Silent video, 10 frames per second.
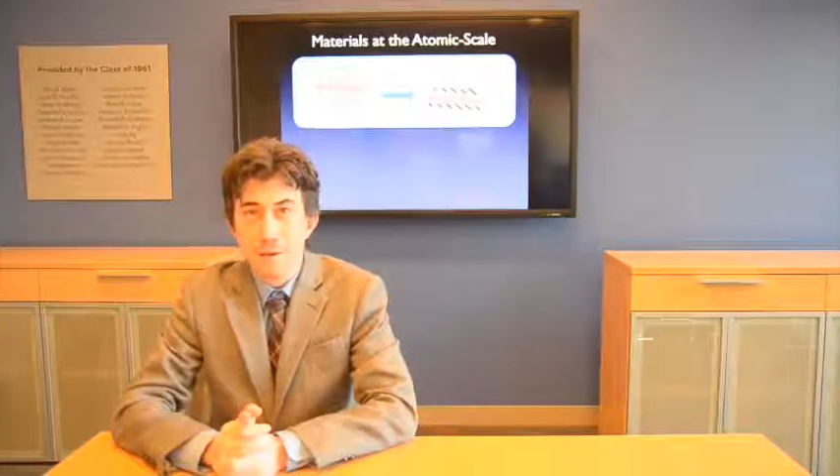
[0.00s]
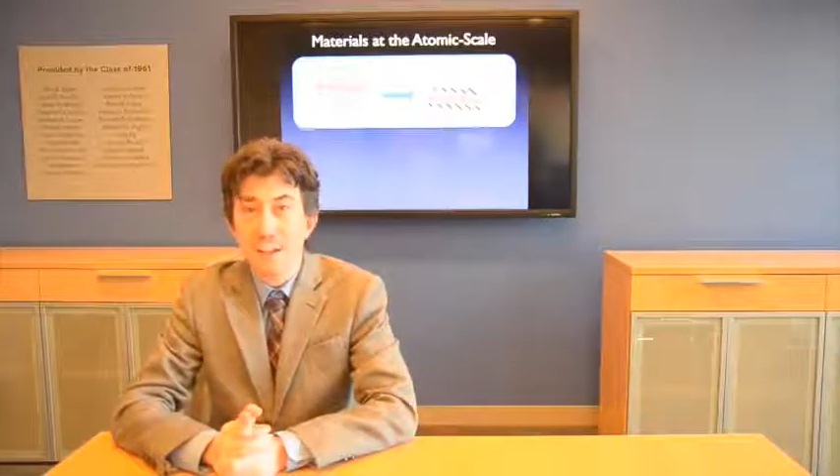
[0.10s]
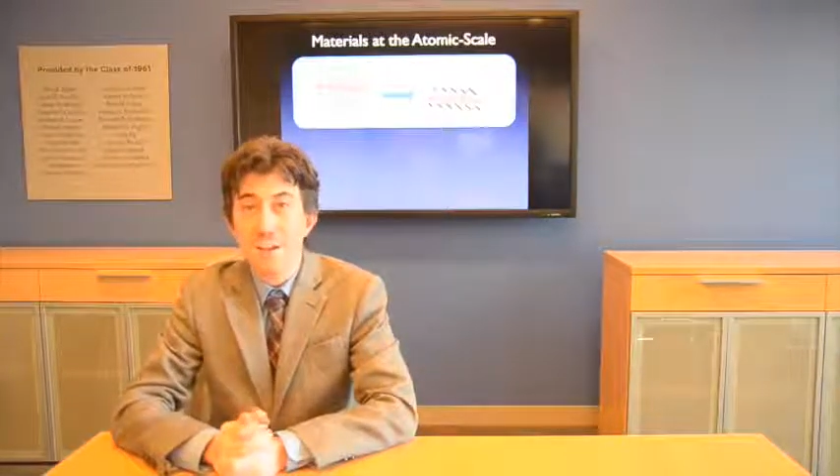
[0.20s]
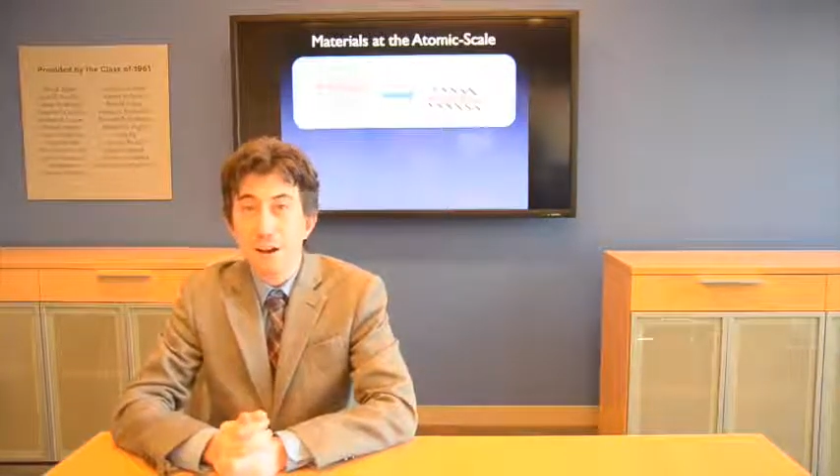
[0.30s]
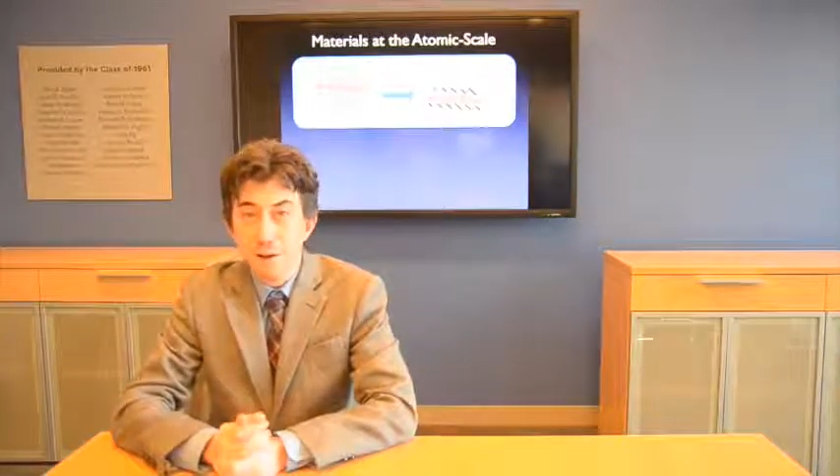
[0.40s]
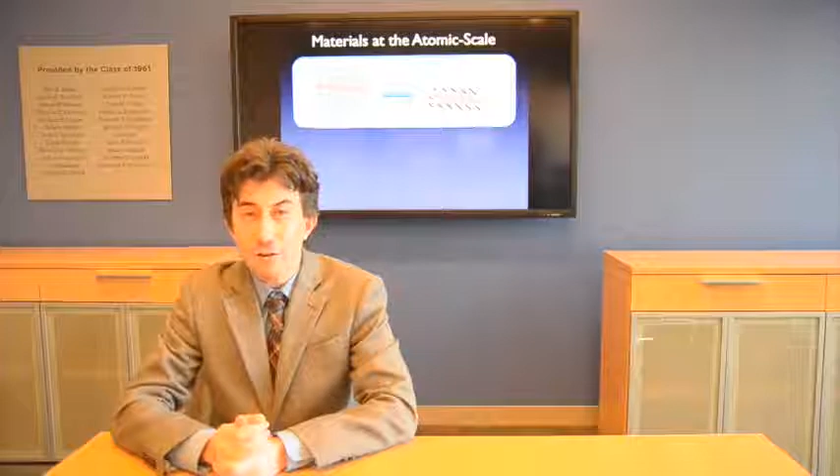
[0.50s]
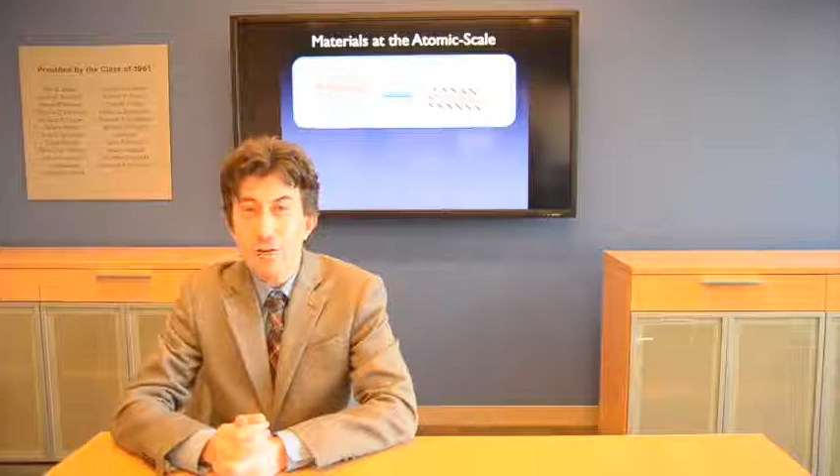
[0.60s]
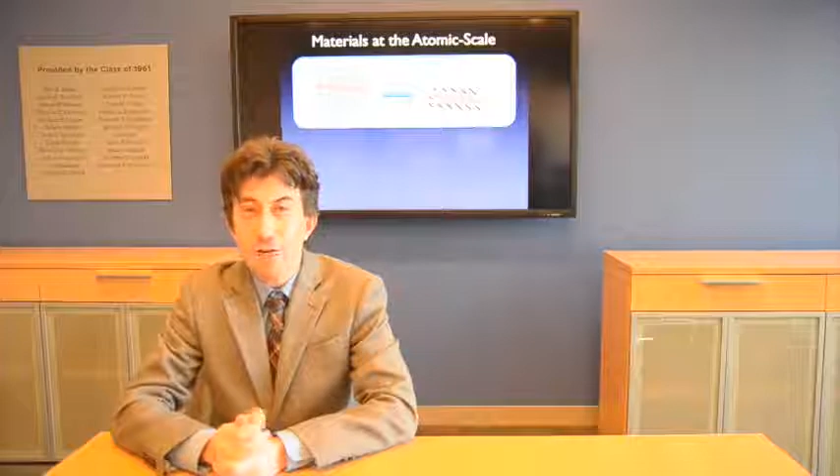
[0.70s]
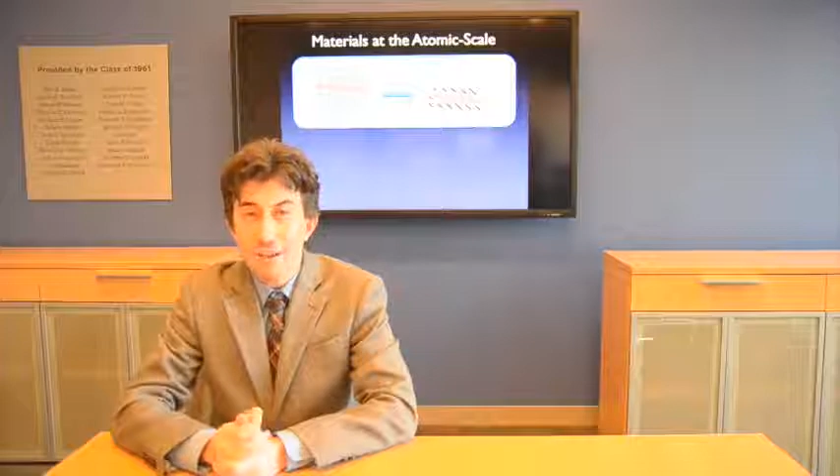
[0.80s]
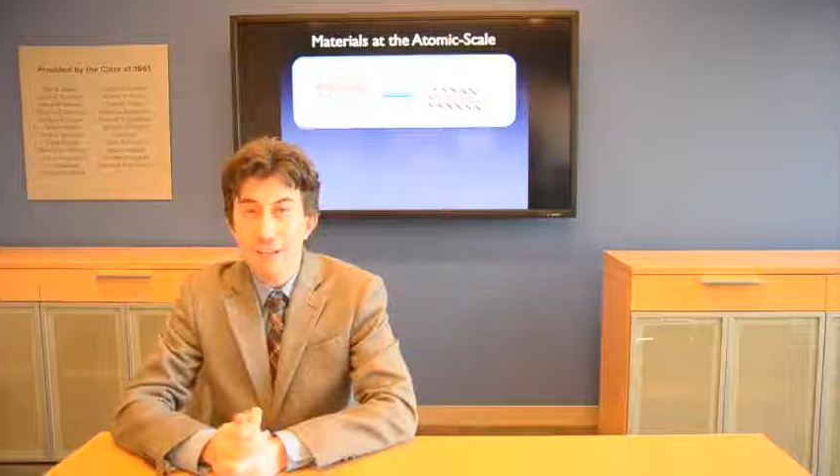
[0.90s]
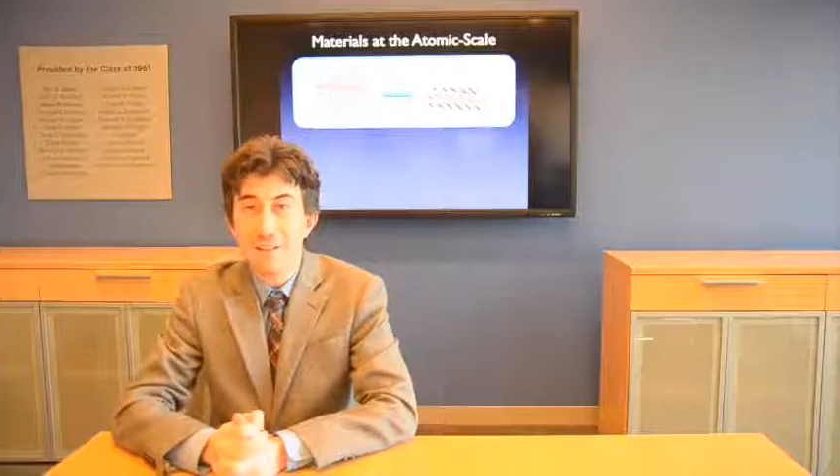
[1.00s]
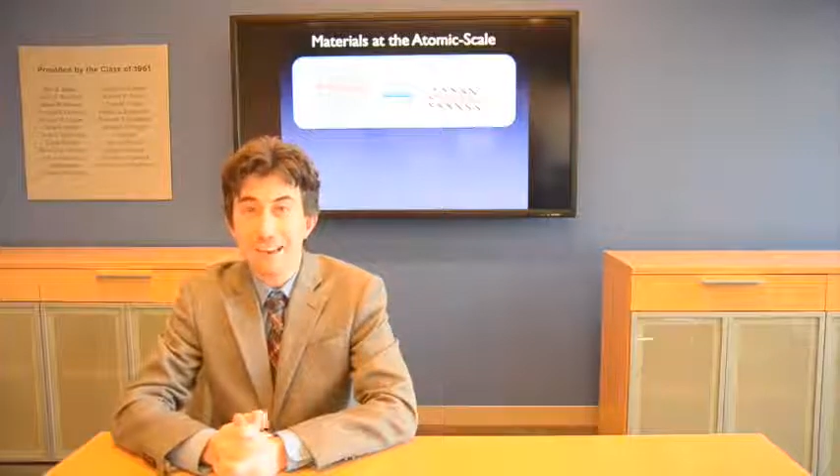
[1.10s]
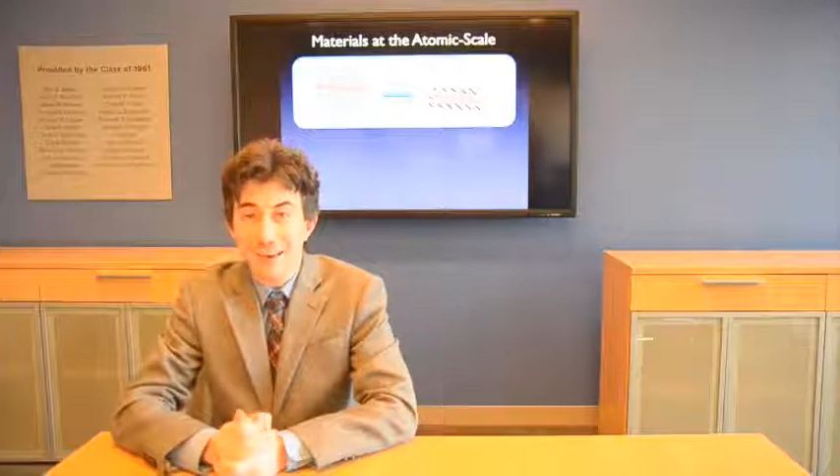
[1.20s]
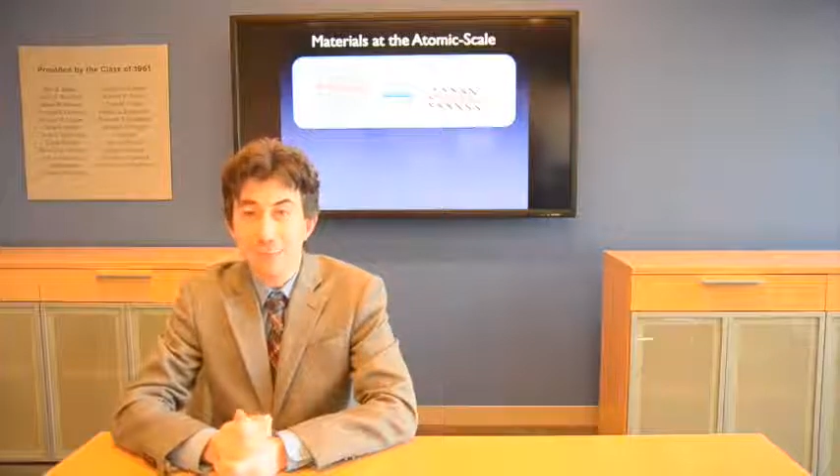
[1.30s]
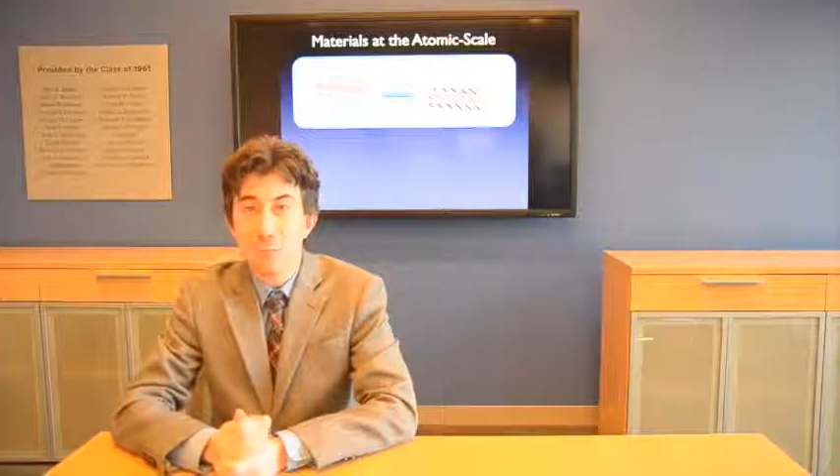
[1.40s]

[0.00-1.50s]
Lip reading: and understand how